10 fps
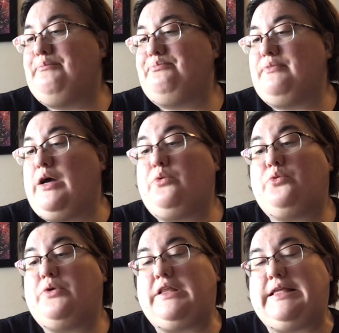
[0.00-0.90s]
I would
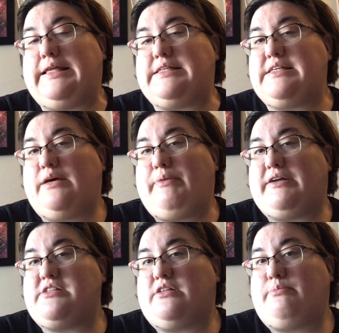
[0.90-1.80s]
really like to get back
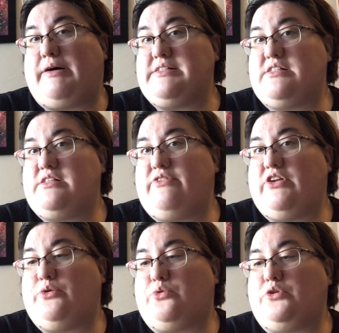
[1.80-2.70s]
to the positivity
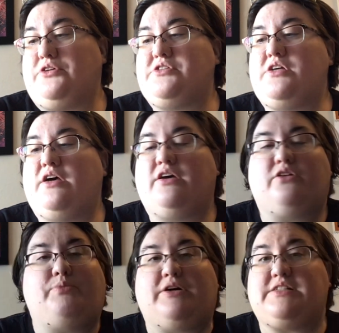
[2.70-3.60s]
rules
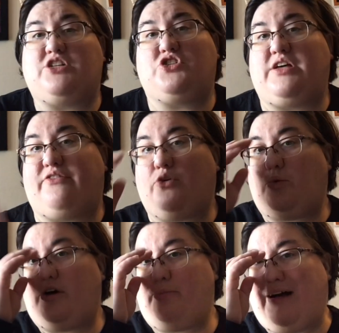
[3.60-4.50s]
because I just have the
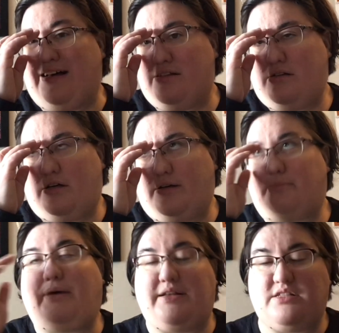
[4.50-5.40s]
word
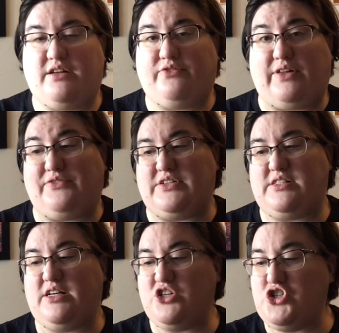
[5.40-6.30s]
positive left to
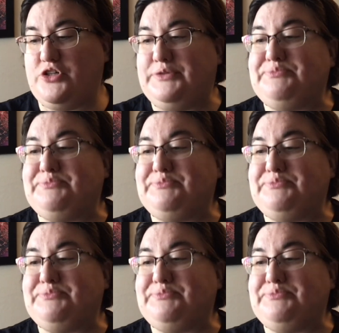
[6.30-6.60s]
stitch.